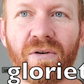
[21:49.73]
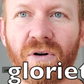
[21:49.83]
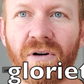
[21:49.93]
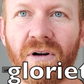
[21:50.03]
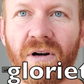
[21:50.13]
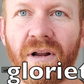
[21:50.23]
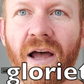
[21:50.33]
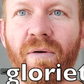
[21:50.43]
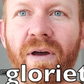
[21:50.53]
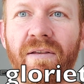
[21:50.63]
or on
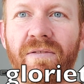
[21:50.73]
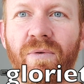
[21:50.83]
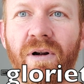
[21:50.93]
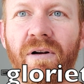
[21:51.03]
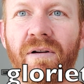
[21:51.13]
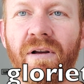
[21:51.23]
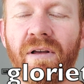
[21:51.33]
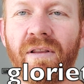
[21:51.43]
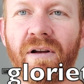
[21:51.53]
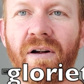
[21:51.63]
highways where
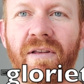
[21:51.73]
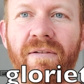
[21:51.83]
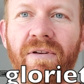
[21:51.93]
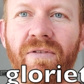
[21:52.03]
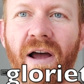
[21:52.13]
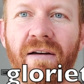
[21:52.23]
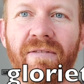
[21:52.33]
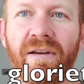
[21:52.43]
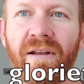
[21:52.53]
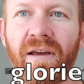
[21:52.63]
the cars have to
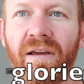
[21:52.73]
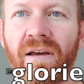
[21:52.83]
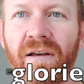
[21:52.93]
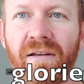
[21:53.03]
drive in a